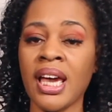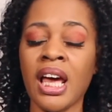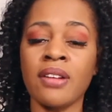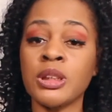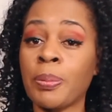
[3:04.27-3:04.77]

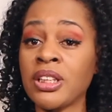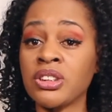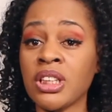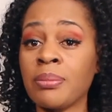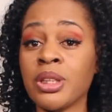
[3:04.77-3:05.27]
And if
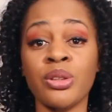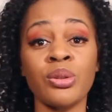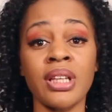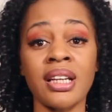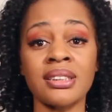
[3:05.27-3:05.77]
Space Jam: The
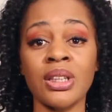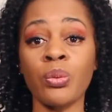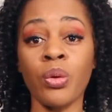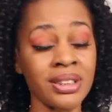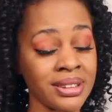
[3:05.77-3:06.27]
New Legacy
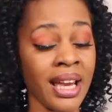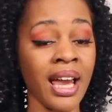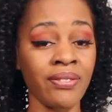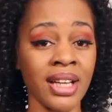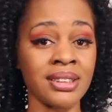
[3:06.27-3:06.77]
wants to
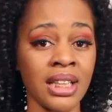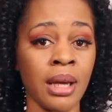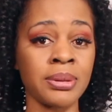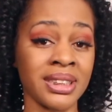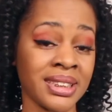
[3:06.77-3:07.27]
have that
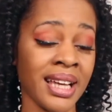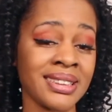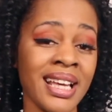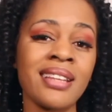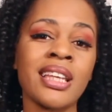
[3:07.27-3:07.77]
same success,